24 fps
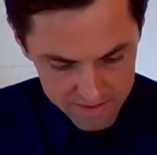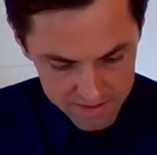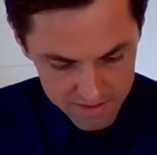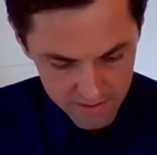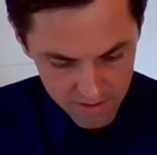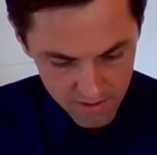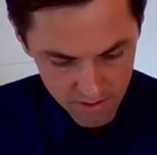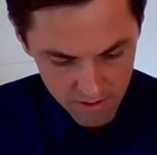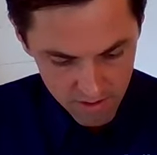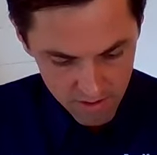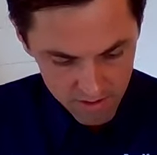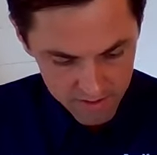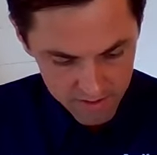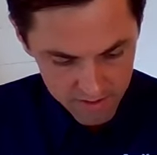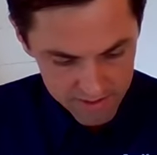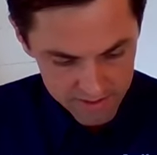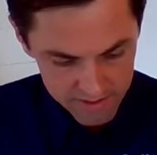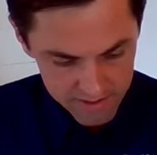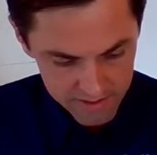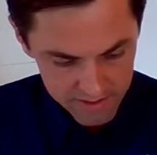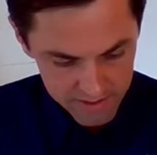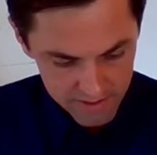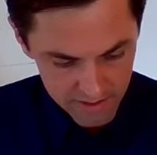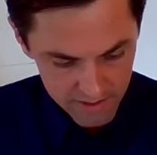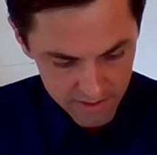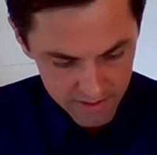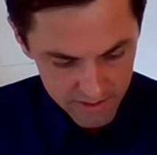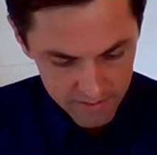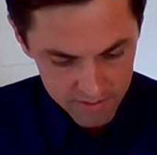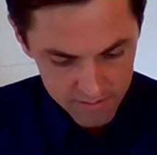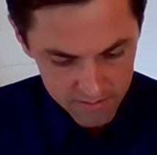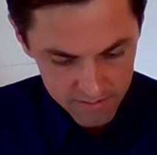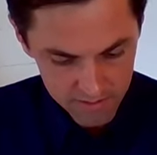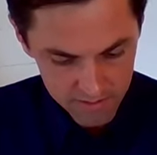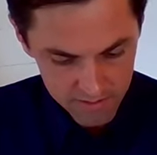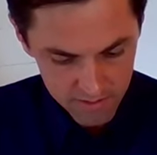are in
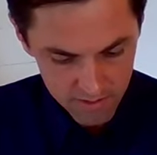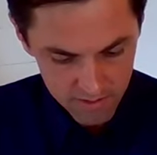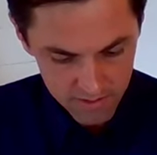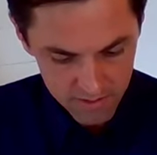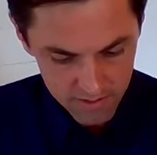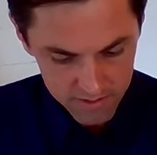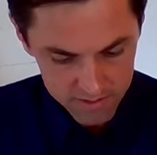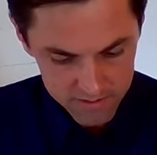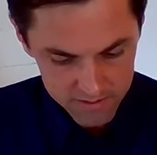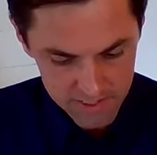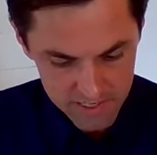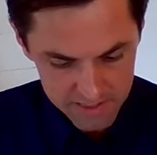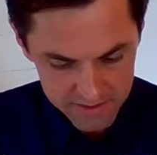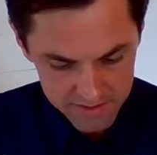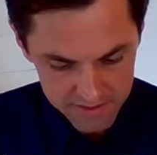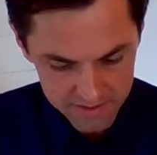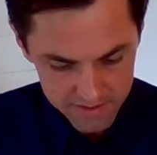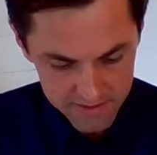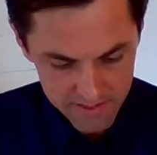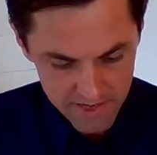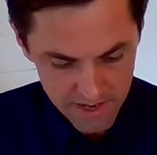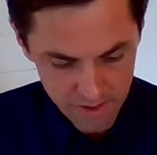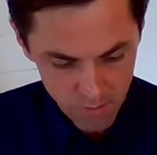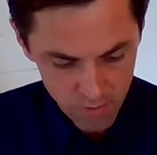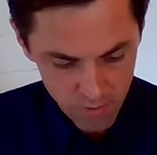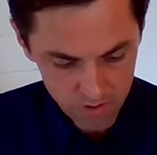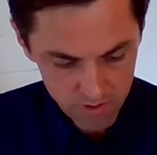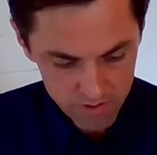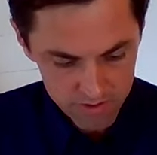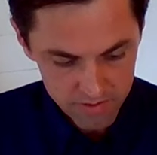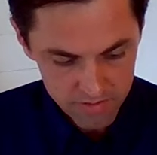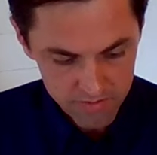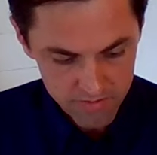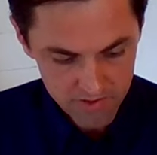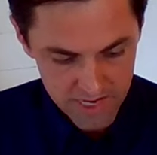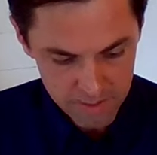the Texas Network
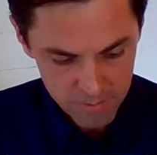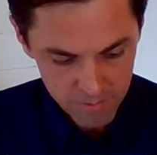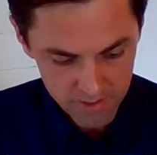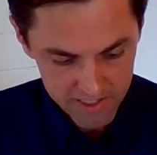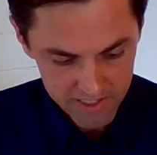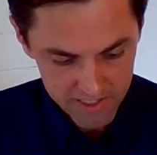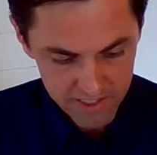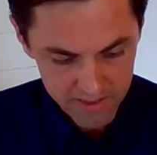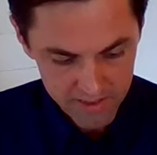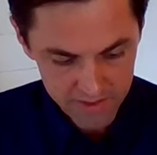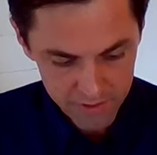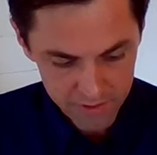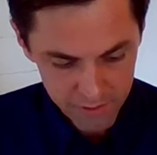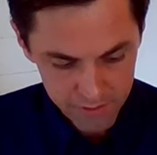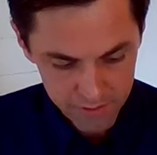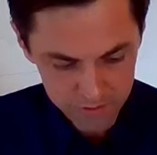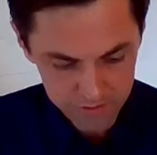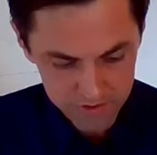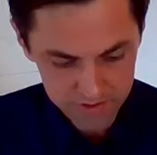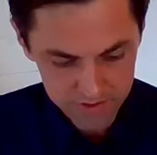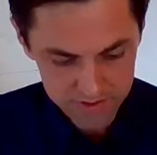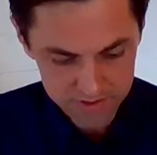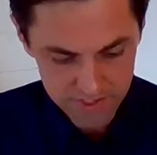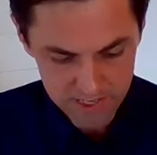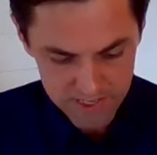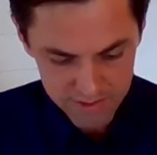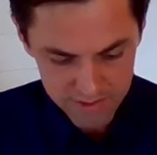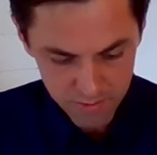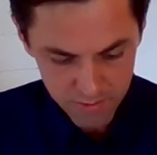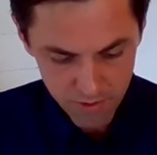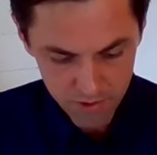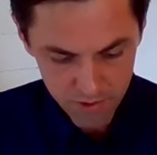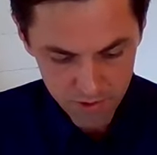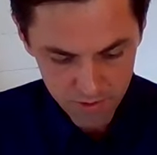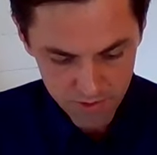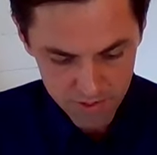of Family and Youth Success
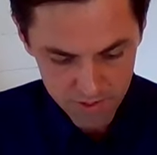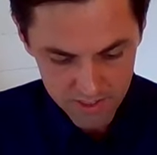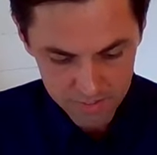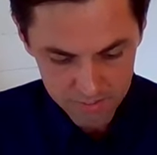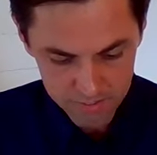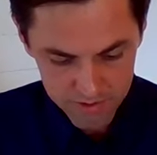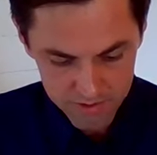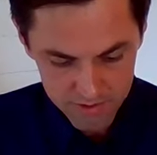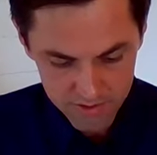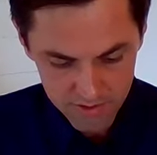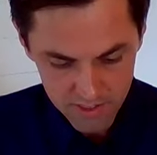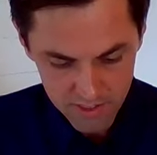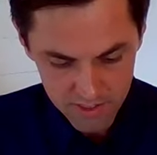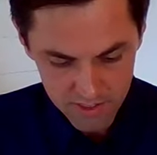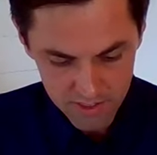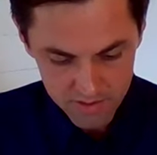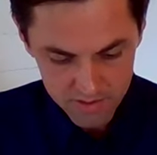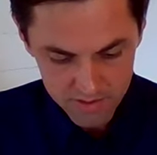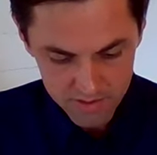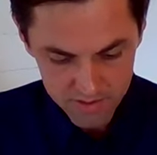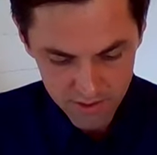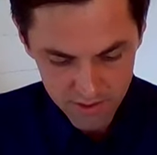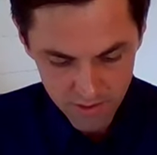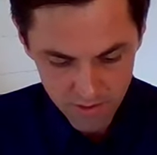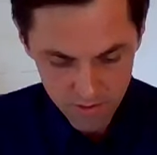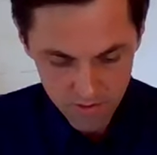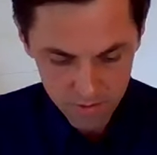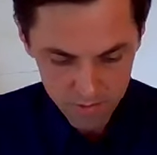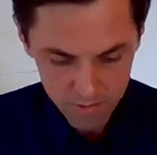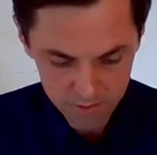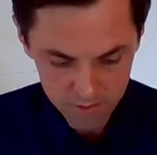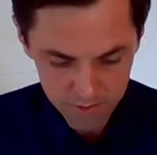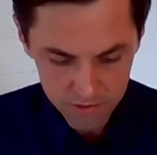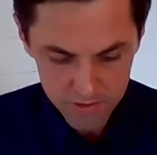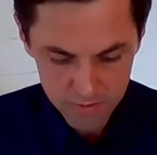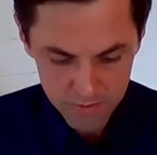Programs. So
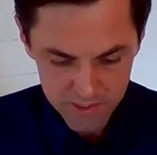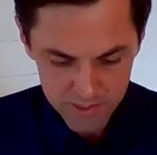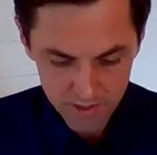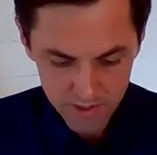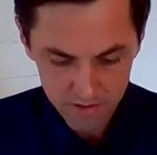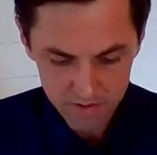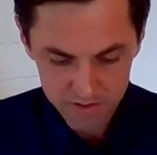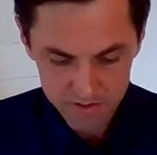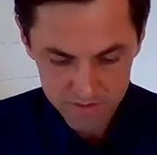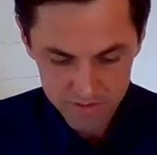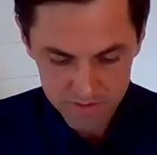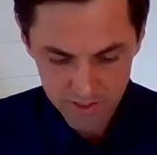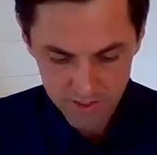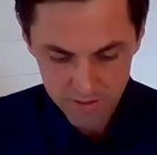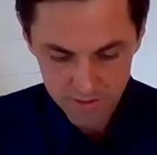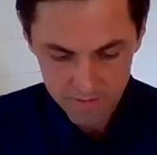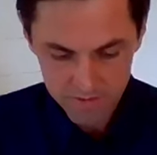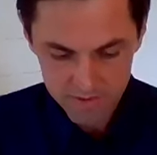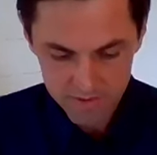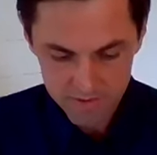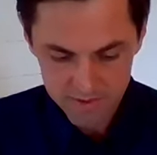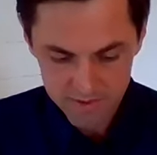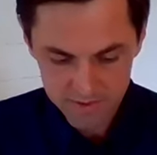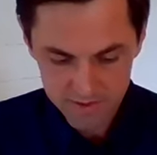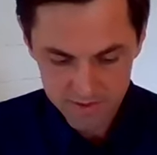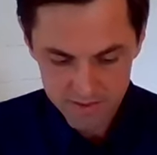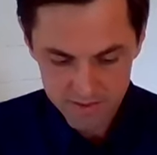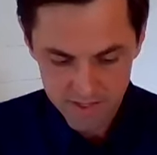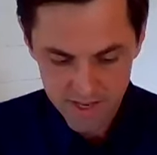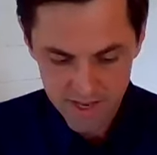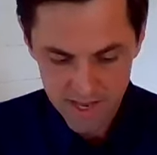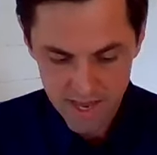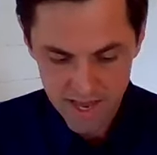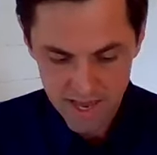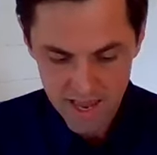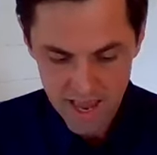it used to be called the Services
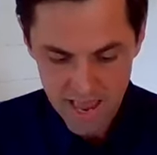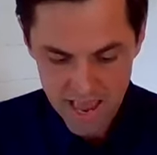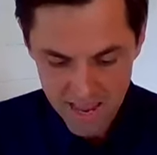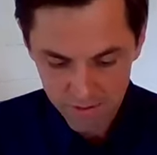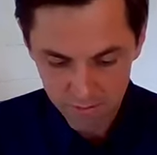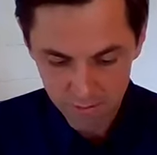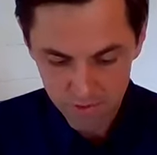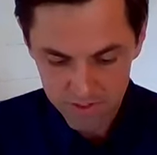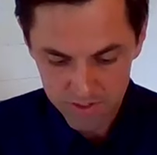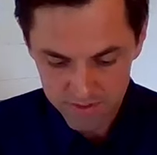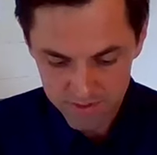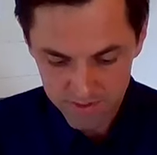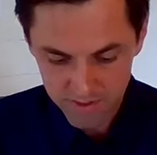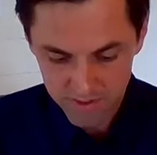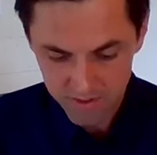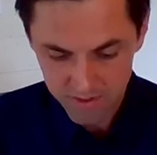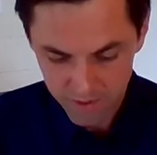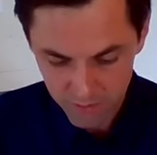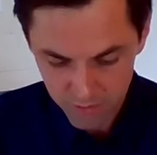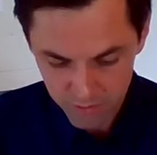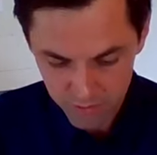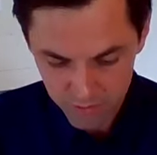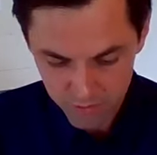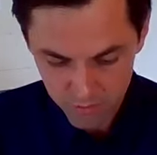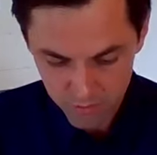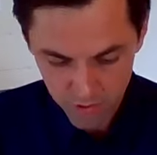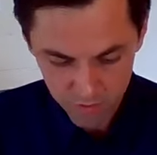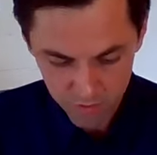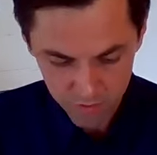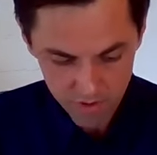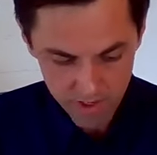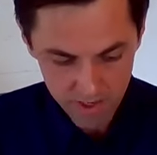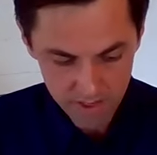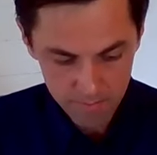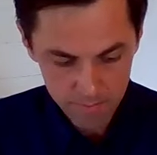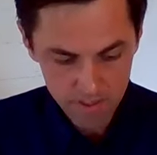At-Risk Youth
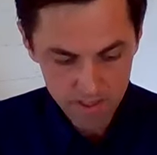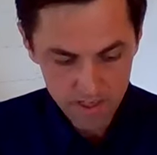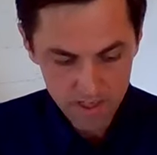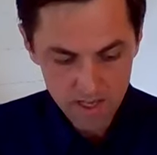Program.